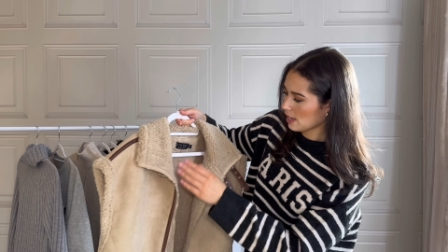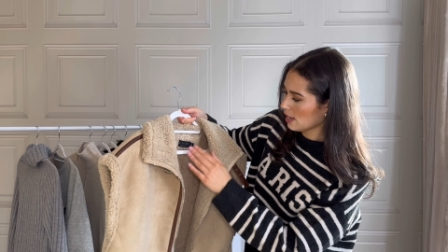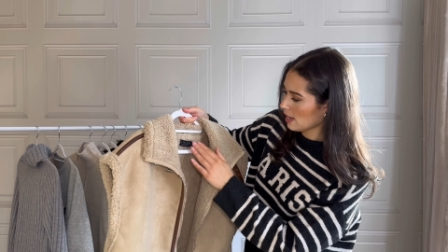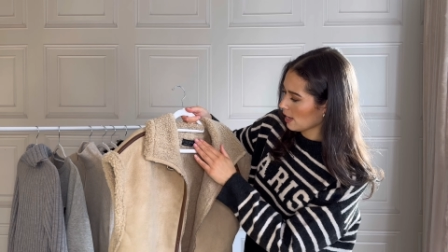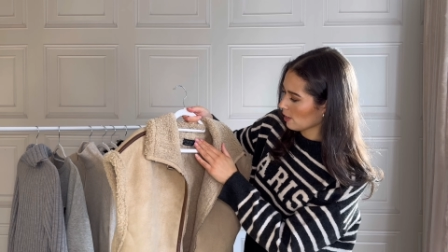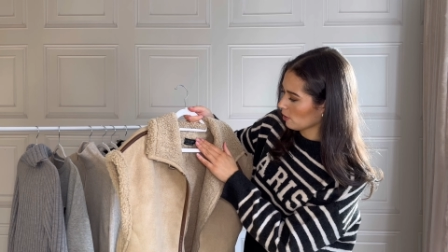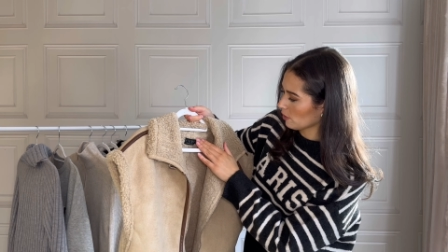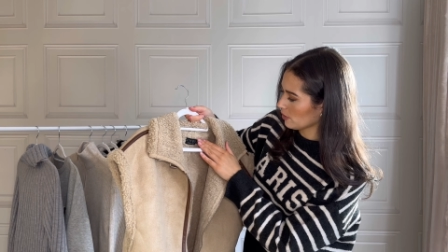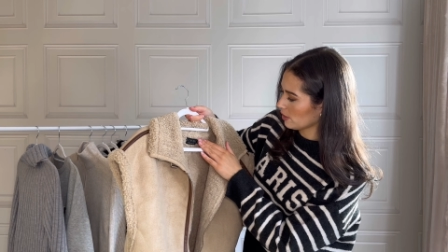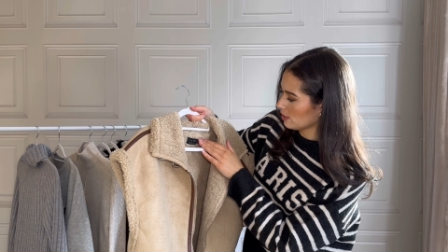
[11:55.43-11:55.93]
I've
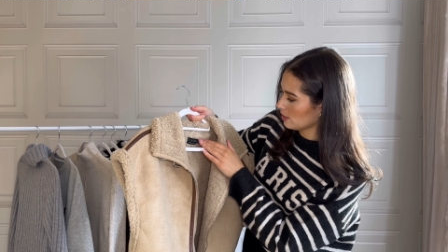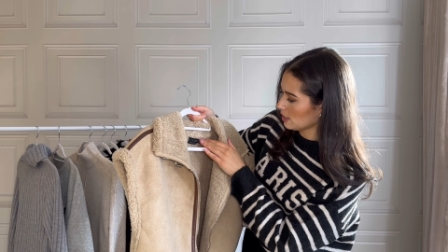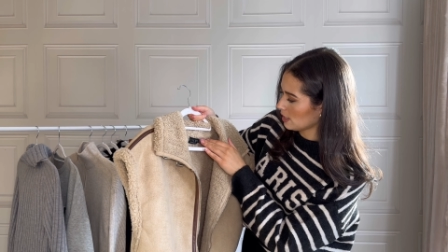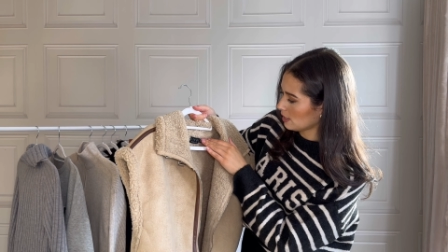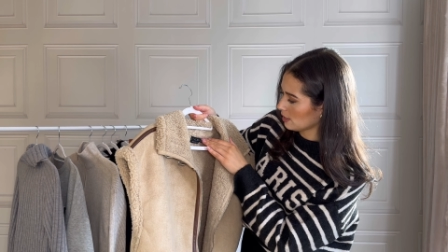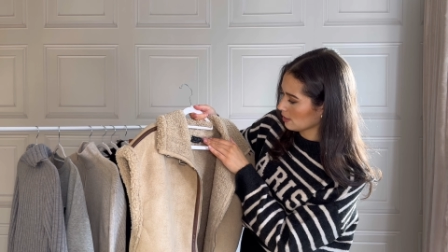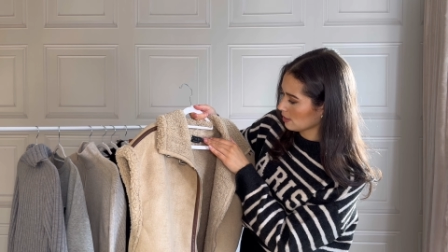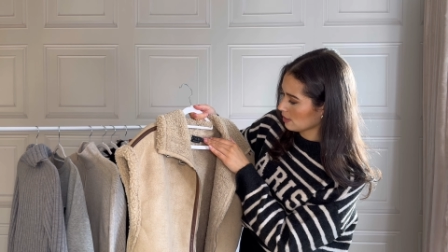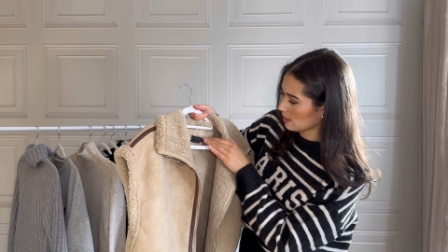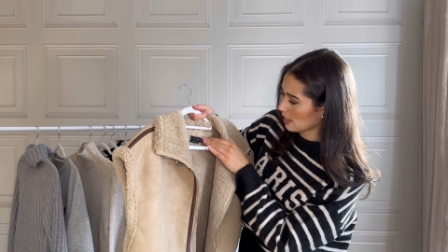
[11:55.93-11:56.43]
got this in
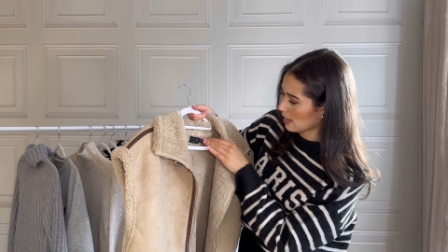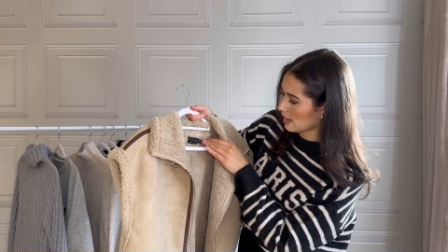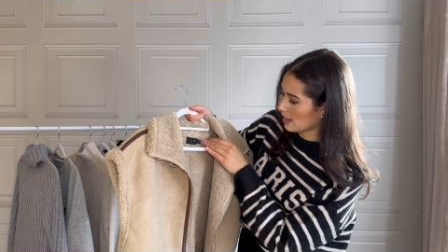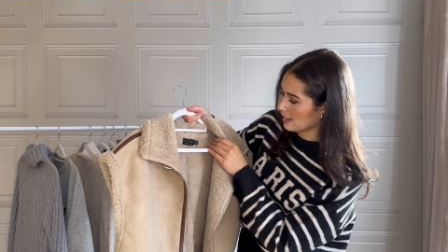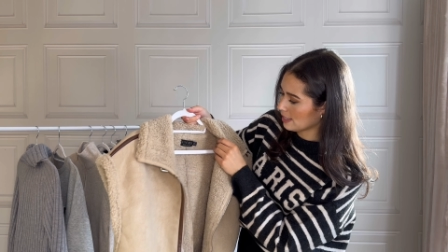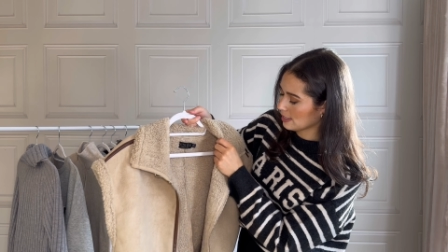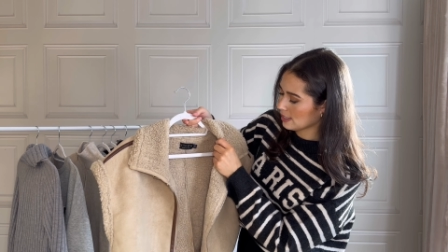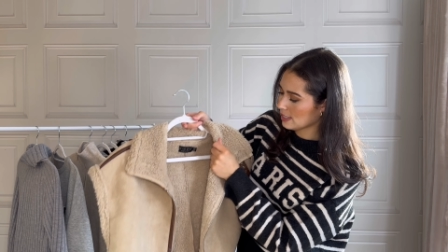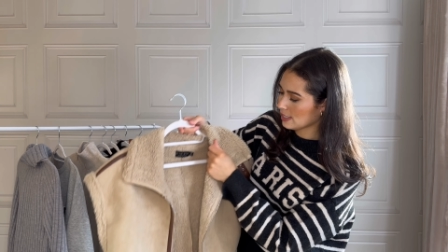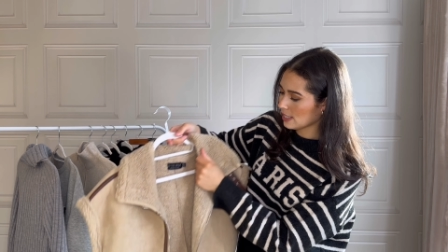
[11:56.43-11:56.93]
a
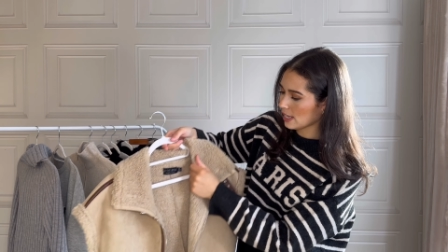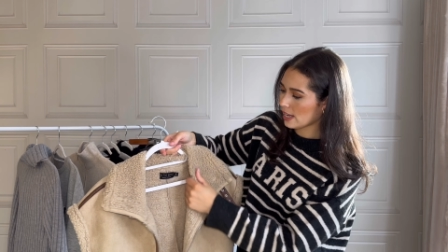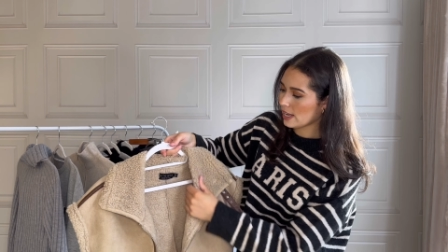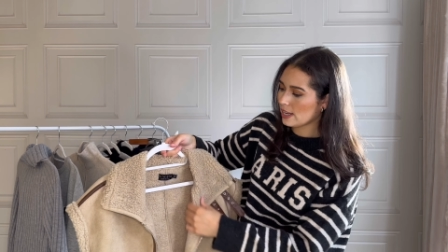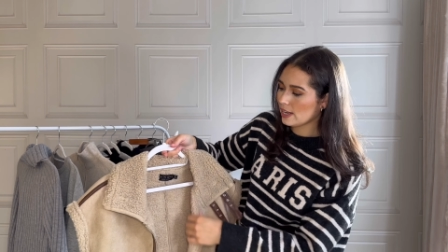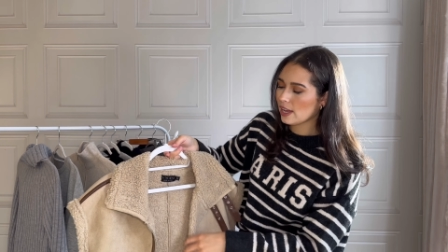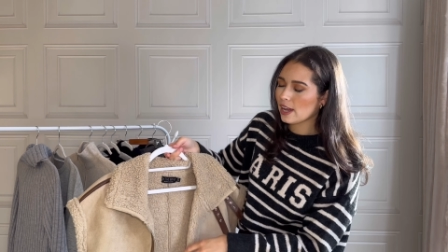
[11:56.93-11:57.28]
size 10.